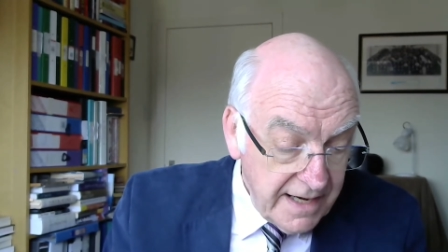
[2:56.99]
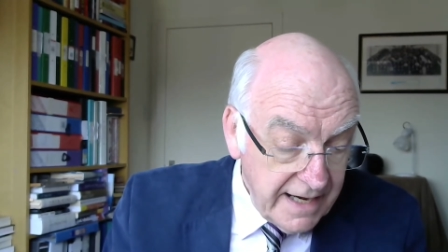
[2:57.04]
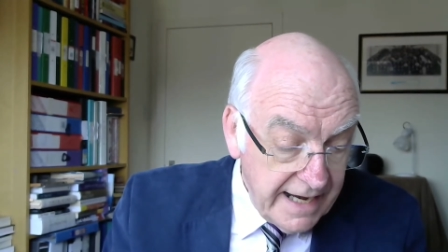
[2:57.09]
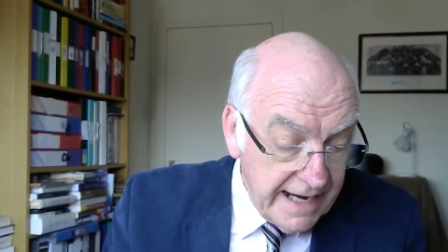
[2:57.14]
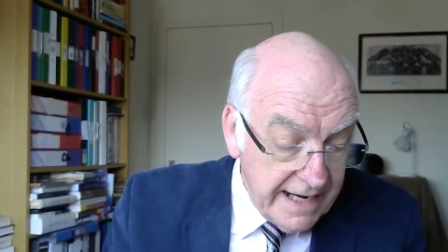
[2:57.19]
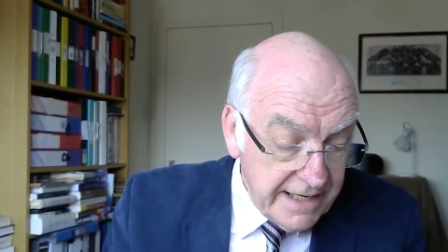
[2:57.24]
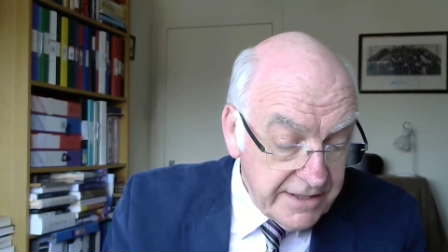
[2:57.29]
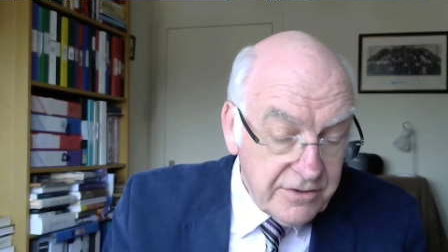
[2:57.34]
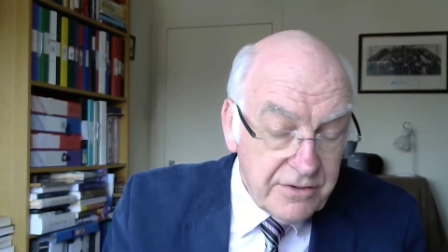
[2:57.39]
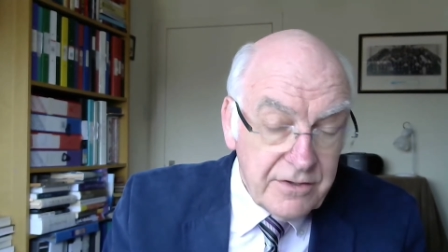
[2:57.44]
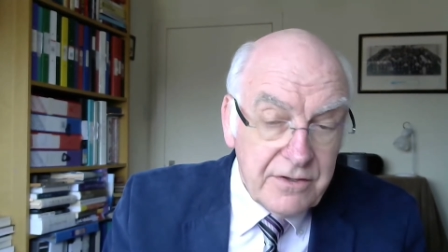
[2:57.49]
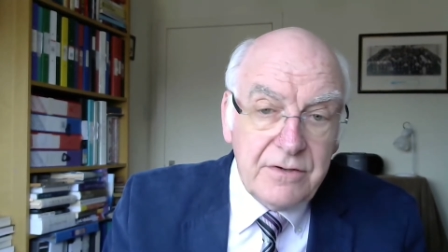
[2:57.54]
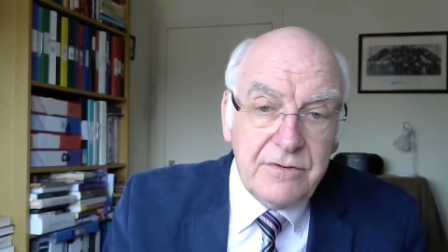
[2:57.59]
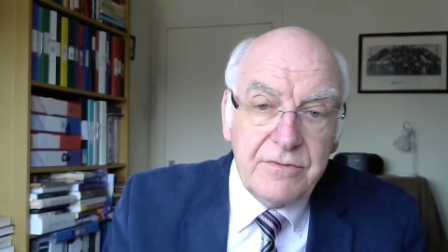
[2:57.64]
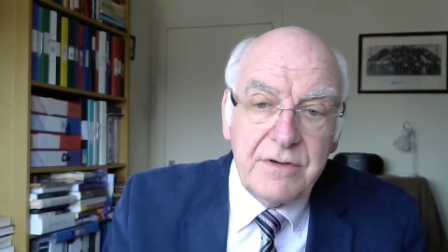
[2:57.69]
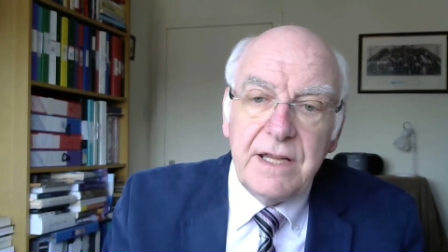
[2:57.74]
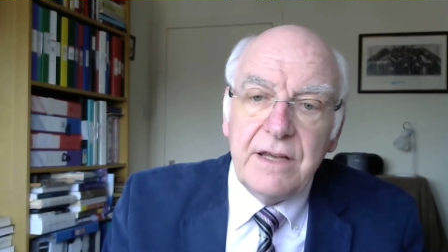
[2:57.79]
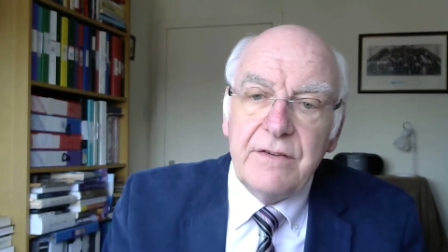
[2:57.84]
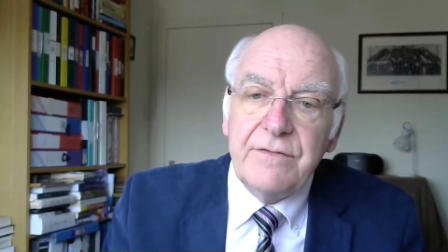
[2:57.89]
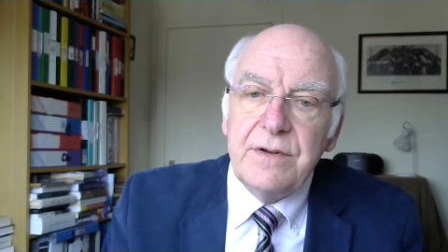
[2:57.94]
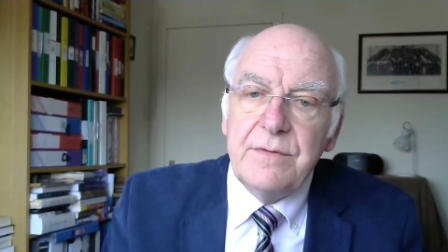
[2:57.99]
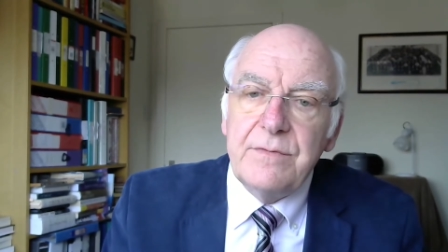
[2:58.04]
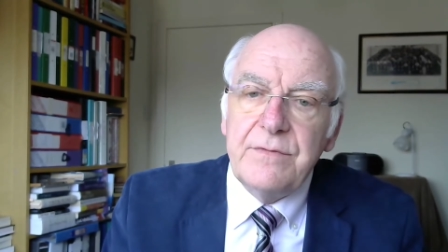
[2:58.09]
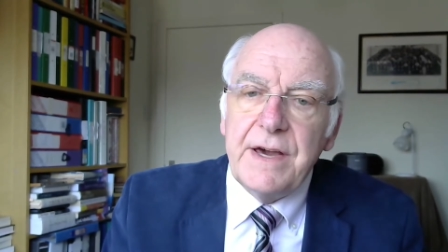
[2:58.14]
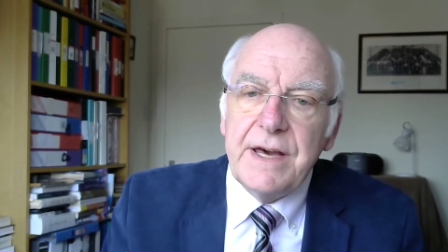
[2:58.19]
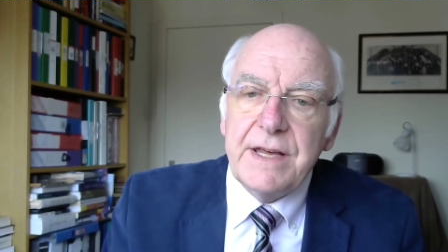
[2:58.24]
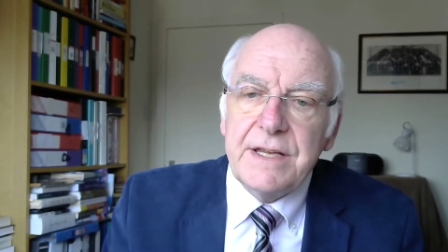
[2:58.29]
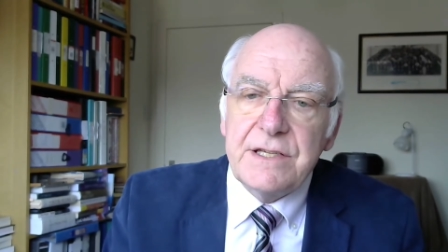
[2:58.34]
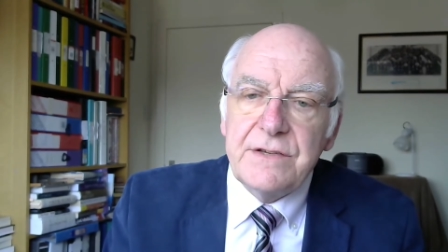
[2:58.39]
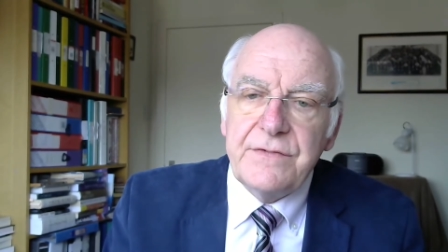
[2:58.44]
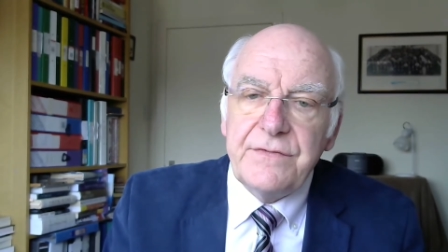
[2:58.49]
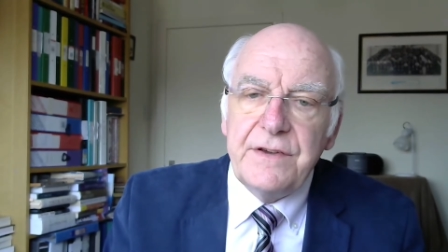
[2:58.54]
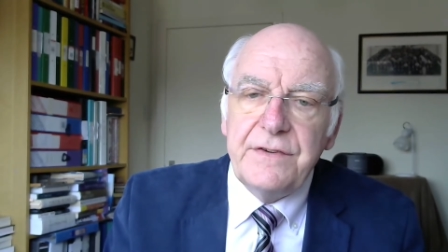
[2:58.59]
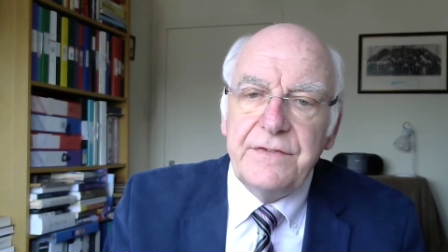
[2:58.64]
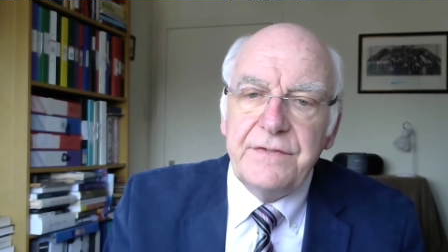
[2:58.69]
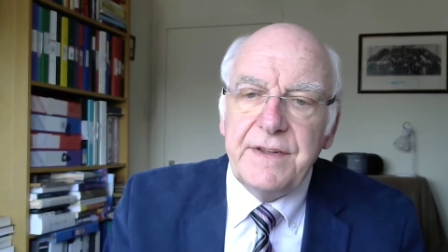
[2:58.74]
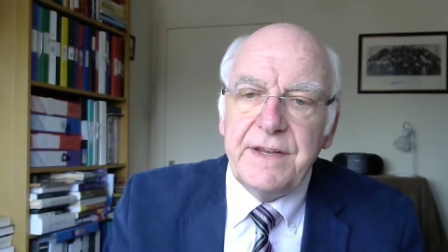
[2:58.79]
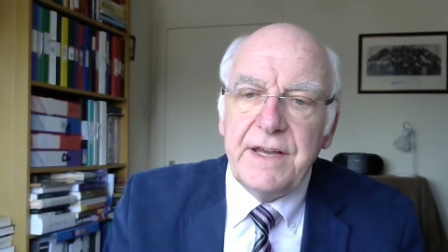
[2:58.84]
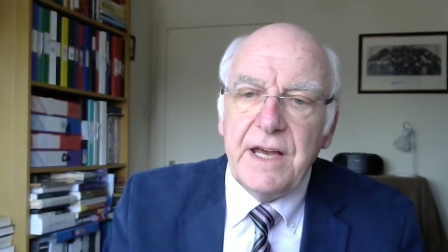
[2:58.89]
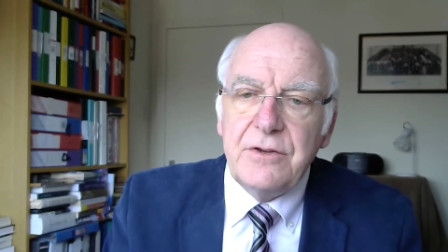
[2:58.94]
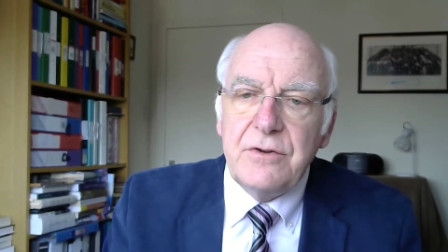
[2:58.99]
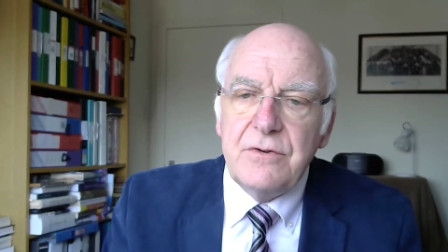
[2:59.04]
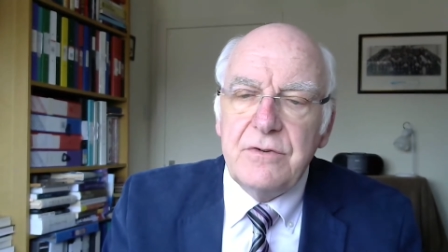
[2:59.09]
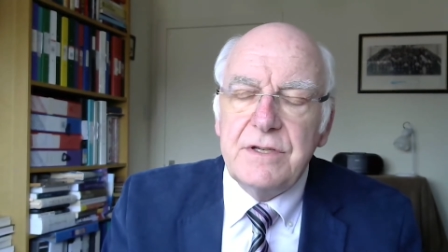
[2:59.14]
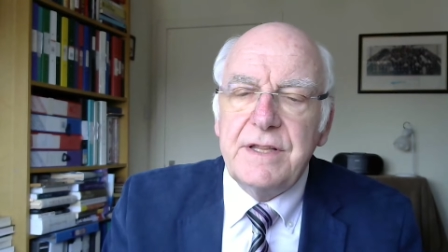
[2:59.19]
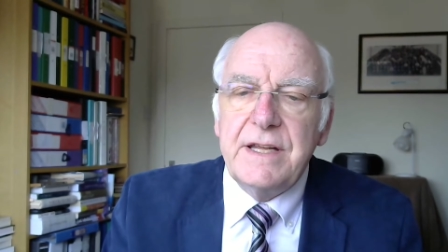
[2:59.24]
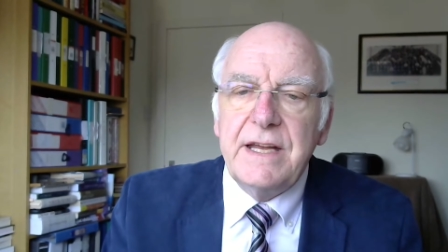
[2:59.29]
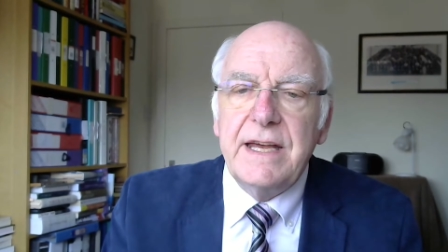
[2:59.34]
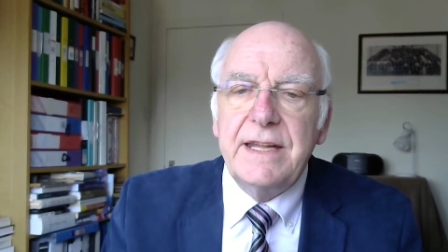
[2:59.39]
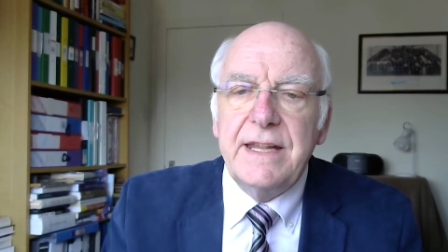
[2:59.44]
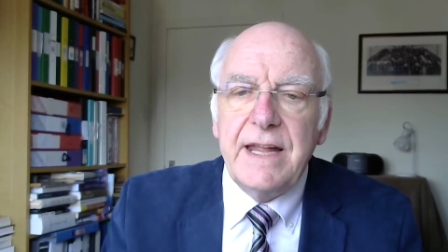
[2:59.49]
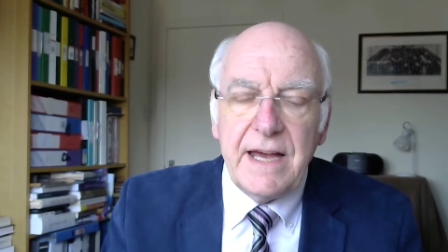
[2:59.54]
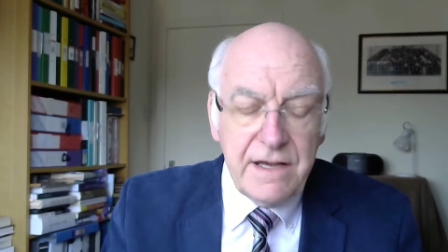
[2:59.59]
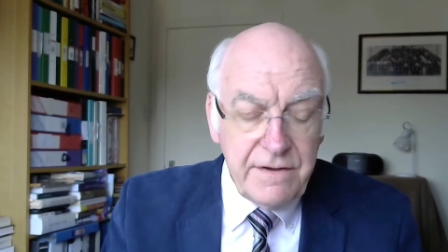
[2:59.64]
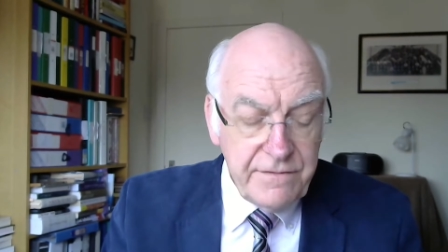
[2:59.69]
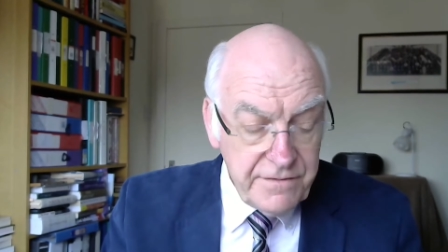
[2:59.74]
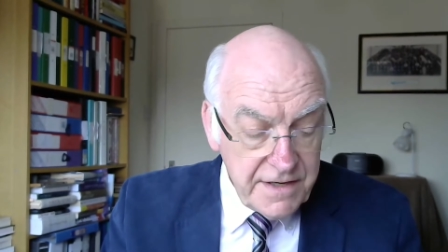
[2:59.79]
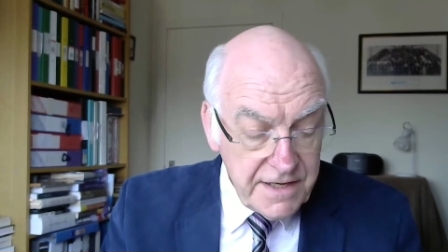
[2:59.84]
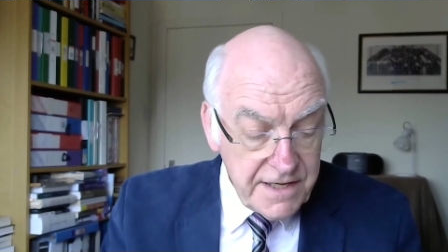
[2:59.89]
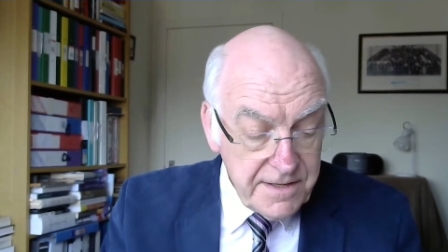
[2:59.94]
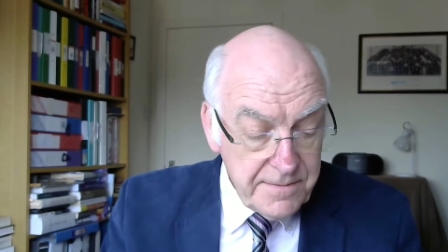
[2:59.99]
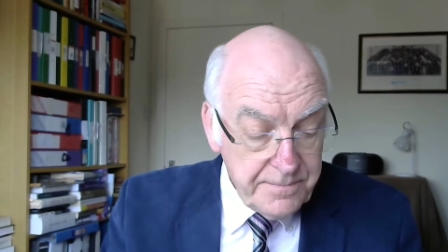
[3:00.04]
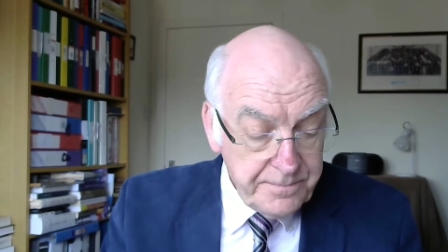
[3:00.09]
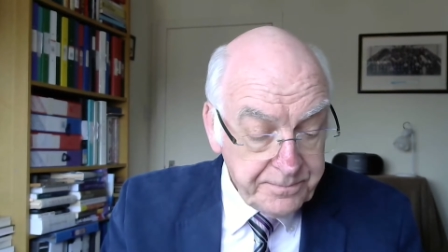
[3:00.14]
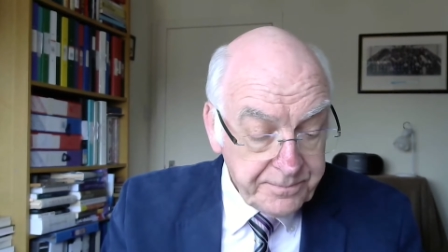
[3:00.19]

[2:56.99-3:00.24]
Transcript: and reading from verse 50, I use the NIV.